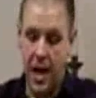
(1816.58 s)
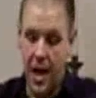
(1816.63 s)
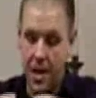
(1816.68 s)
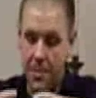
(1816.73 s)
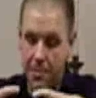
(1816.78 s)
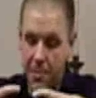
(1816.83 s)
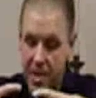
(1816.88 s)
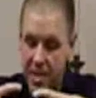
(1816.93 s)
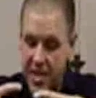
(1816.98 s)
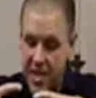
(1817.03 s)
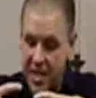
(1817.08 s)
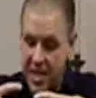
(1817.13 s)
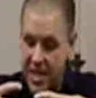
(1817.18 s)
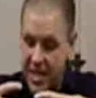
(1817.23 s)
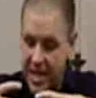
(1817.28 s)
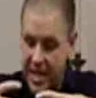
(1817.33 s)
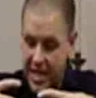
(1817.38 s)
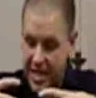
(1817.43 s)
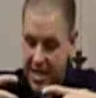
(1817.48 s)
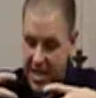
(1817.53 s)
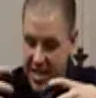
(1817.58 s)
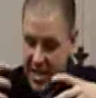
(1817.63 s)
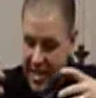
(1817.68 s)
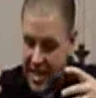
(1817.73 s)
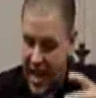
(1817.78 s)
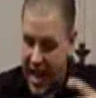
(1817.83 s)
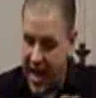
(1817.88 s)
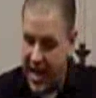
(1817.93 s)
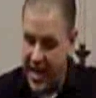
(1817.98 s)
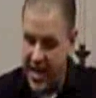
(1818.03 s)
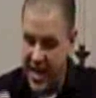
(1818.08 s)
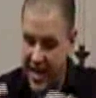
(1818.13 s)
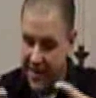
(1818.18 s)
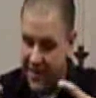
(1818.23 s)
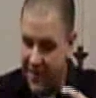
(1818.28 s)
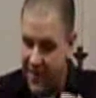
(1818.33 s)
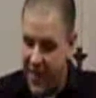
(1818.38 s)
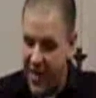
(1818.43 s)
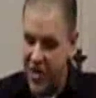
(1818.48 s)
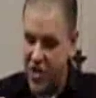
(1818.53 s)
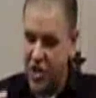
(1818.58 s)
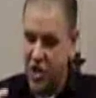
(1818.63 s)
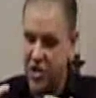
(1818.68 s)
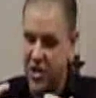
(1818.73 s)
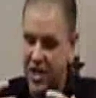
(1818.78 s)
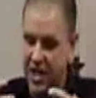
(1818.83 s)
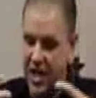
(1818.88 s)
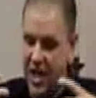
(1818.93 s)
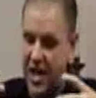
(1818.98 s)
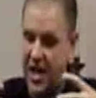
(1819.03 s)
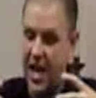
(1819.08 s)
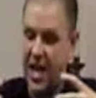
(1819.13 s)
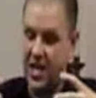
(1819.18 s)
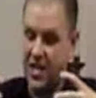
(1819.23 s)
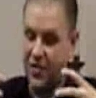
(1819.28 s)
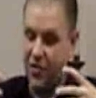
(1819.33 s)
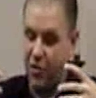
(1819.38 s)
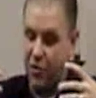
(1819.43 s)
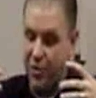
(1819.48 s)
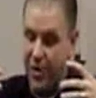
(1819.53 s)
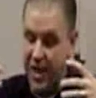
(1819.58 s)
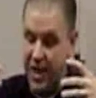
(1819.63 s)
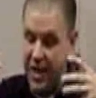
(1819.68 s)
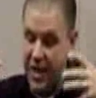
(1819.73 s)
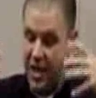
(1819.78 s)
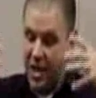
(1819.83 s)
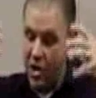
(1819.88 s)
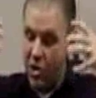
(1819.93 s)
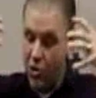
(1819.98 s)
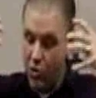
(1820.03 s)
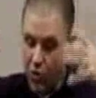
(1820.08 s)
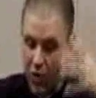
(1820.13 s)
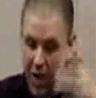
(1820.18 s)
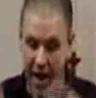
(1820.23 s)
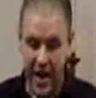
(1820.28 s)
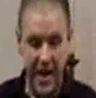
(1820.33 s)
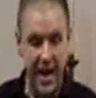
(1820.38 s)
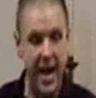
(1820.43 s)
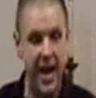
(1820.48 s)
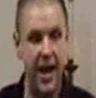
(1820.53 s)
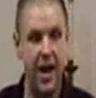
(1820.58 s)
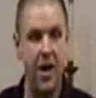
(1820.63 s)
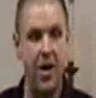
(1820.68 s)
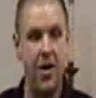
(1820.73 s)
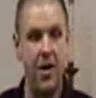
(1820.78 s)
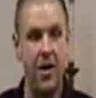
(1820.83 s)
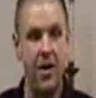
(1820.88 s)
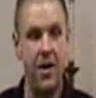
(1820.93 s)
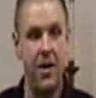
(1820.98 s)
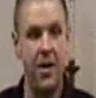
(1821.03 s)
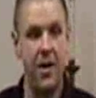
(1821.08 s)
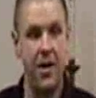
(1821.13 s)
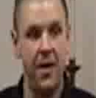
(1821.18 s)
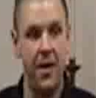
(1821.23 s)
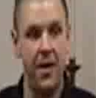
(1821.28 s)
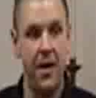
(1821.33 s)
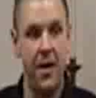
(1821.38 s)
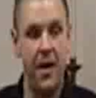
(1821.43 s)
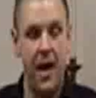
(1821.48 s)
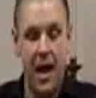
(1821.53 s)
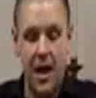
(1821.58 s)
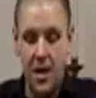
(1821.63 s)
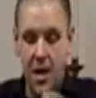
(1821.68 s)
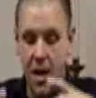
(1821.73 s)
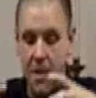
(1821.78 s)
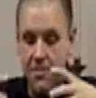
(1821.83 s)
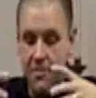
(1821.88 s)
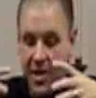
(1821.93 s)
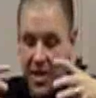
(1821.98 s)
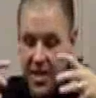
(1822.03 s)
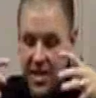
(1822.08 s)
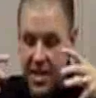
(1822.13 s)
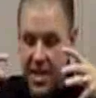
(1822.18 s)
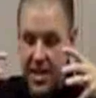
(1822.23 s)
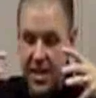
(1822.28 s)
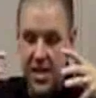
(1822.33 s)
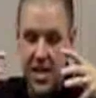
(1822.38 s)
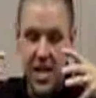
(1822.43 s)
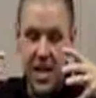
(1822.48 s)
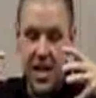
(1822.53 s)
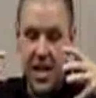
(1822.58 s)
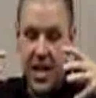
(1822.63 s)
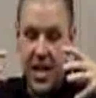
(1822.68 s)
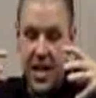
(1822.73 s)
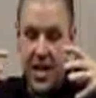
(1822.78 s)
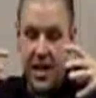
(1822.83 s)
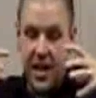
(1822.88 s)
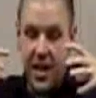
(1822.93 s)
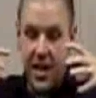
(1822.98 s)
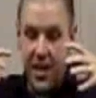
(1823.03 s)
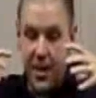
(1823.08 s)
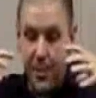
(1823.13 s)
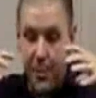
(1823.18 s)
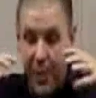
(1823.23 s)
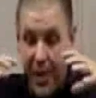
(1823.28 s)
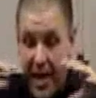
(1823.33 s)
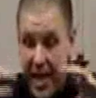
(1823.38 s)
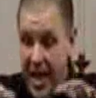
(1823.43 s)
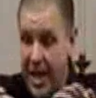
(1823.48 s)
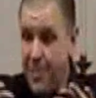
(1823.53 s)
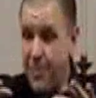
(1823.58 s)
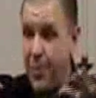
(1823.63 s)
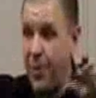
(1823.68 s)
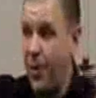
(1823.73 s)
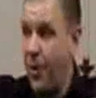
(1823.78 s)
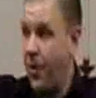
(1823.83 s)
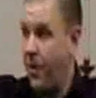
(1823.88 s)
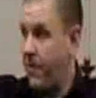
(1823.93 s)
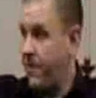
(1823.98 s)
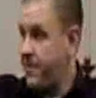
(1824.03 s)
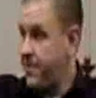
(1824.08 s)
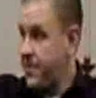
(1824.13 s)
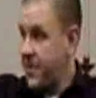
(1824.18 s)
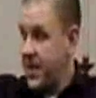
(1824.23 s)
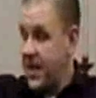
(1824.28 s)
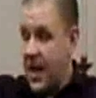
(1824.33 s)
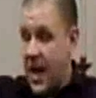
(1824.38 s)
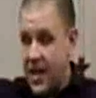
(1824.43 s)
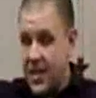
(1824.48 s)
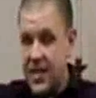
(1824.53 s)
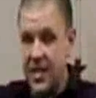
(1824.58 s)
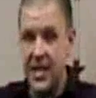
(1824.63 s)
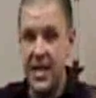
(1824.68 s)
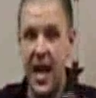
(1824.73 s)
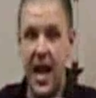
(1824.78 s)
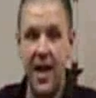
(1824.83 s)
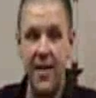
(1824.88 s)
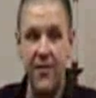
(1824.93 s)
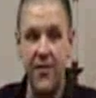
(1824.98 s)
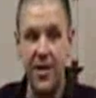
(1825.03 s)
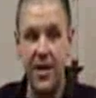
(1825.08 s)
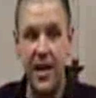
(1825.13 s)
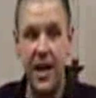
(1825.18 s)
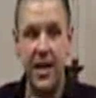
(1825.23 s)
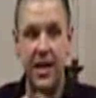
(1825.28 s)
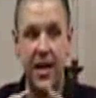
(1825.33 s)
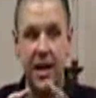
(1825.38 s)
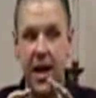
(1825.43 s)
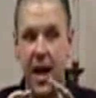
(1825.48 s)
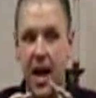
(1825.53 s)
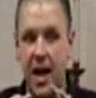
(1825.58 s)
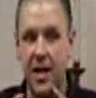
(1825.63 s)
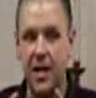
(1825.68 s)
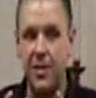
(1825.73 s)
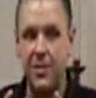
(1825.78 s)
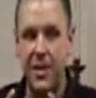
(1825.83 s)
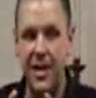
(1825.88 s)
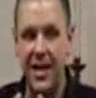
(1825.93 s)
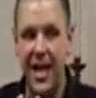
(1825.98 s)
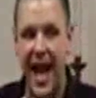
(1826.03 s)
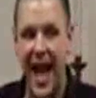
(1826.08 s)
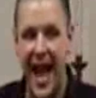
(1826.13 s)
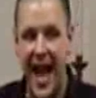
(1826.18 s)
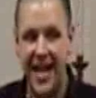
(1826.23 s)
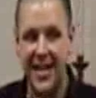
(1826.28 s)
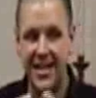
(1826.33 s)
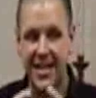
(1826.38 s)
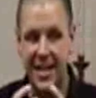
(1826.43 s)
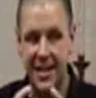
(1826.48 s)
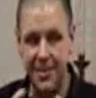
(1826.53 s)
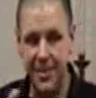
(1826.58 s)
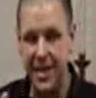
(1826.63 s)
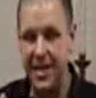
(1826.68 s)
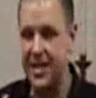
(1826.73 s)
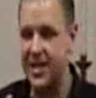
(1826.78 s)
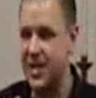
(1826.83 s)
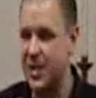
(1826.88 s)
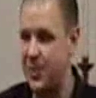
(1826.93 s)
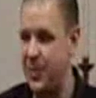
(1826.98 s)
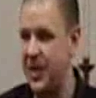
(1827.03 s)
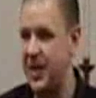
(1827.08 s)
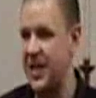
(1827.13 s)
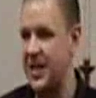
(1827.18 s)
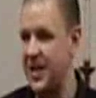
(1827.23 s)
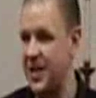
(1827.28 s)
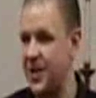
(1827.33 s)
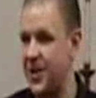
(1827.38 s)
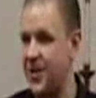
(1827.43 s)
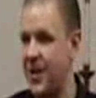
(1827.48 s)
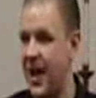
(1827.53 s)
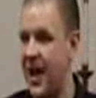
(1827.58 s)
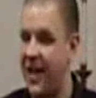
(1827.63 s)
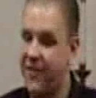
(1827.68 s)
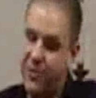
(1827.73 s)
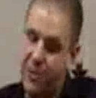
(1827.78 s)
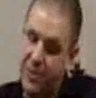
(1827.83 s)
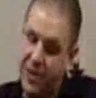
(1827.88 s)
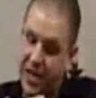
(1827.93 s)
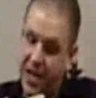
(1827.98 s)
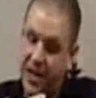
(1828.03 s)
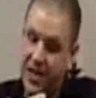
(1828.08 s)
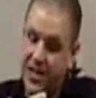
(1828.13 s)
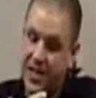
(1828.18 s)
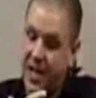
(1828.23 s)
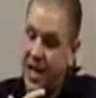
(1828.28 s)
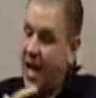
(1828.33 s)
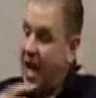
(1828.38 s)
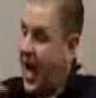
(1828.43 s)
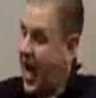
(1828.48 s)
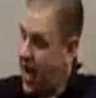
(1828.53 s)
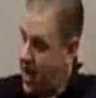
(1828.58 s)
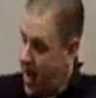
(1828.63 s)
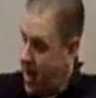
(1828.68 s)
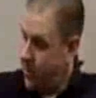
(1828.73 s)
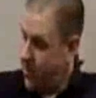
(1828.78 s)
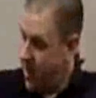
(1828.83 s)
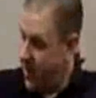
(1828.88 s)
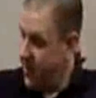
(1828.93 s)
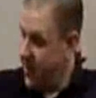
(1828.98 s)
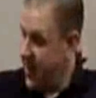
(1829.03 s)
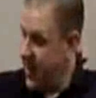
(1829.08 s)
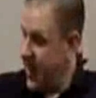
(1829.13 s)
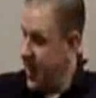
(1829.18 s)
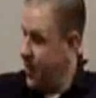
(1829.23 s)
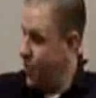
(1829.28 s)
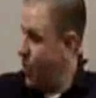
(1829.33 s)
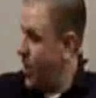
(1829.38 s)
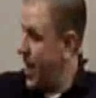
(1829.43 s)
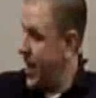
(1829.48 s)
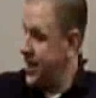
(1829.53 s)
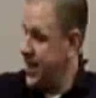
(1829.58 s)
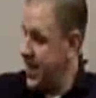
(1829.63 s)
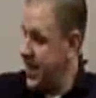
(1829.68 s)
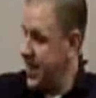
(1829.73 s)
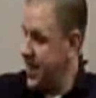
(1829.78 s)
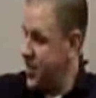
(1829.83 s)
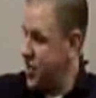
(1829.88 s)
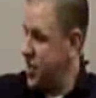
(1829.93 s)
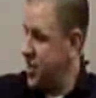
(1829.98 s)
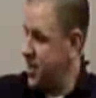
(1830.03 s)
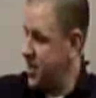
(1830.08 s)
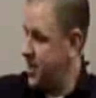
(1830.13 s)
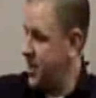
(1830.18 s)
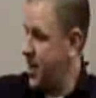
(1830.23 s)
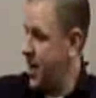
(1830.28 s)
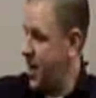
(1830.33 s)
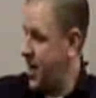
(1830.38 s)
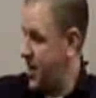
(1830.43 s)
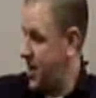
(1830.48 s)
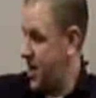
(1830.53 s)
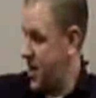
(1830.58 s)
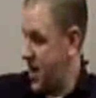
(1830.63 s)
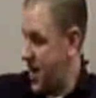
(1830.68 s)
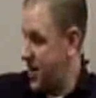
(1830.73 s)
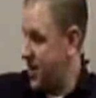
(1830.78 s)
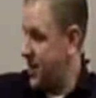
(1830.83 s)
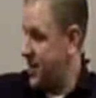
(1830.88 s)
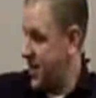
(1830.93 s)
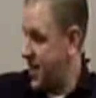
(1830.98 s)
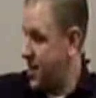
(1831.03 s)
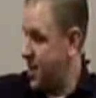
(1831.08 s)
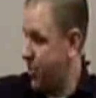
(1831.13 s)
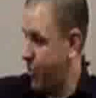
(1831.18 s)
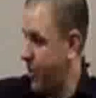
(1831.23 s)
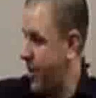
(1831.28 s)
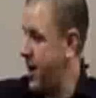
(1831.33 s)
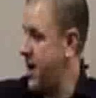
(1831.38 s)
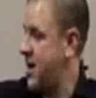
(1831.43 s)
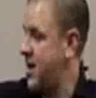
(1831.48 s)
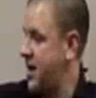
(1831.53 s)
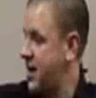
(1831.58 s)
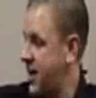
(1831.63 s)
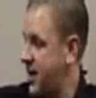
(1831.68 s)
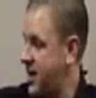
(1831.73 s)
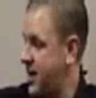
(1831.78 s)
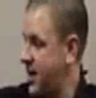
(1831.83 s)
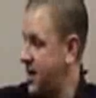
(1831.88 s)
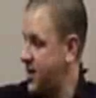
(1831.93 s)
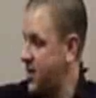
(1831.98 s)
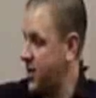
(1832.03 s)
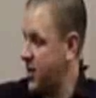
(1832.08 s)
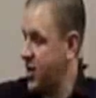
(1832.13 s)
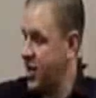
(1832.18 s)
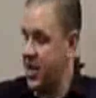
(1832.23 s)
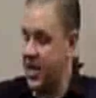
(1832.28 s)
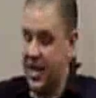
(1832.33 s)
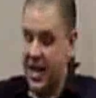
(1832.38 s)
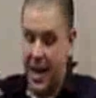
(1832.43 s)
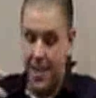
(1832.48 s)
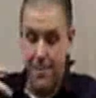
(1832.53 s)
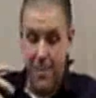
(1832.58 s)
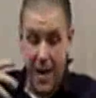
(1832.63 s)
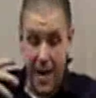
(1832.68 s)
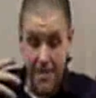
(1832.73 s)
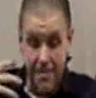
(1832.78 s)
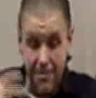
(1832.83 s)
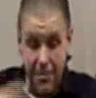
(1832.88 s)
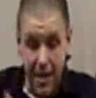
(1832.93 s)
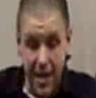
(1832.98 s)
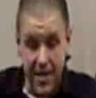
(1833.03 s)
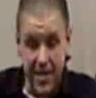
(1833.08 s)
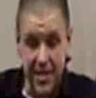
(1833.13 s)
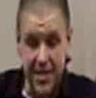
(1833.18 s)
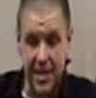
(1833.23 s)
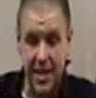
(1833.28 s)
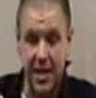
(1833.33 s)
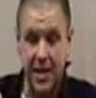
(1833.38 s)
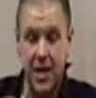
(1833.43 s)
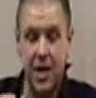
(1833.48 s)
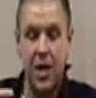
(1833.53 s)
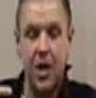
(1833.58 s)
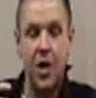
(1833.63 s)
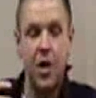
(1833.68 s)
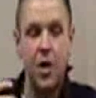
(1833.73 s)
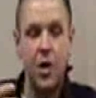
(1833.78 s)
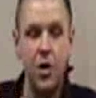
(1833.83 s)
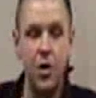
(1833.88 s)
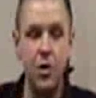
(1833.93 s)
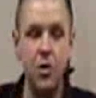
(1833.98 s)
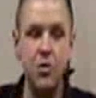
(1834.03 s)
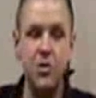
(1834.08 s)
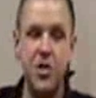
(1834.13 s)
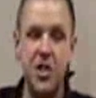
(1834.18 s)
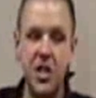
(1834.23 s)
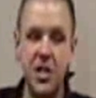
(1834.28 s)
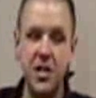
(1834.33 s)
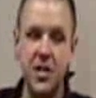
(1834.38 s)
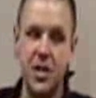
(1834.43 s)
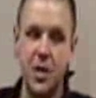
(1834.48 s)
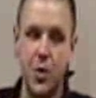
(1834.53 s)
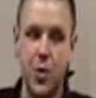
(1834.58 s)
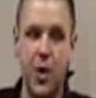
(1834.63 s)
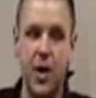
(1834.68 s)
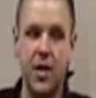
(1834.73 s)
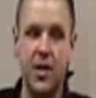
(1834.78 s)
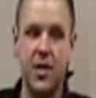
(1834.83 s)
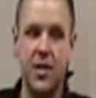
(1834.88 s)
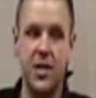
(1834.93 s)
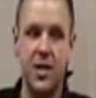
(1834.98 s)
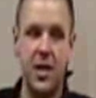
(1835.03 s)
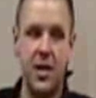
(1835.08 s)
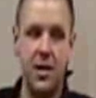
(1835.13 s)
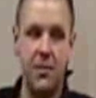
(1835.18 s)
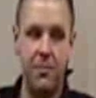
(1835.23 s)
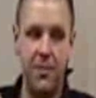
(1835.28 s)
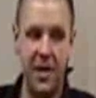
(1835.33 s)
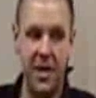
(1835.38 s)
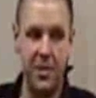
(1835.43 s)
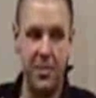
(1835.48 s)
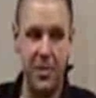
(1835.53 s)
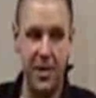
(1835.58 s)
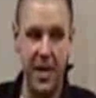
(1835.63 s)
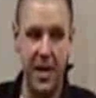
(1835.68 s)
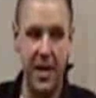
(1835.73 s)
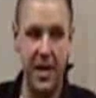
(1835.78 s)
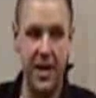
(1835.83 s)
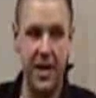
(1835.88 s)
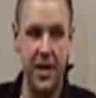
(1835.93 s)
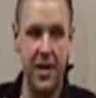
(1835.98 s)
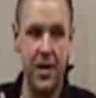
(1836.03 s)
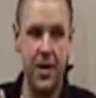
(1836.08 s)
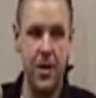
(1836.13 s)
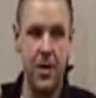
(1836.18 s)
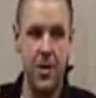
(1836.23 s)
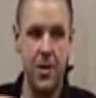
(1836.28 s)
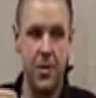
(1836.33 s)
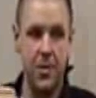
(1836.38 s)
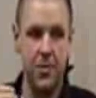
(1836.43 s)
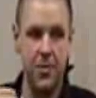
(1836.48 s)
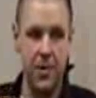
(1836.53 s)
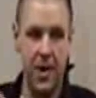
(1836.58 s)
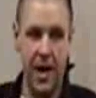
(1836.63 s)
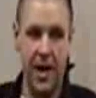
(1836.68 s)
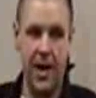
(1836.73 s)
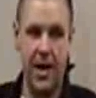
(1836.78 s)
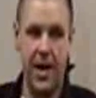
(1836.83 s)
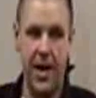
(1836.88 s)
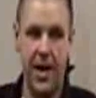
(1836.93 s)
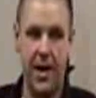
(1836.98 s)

now. I, am missing the exciting adventure that God has for me right now. I, am missing the, the, the people that I see every day that God could be asking me to speak into their life. But because I, am living in, well, I did it, Jesus. I, I said the prayer and, and things are good, and I, but I'm missing who Jesus wants me to be right now.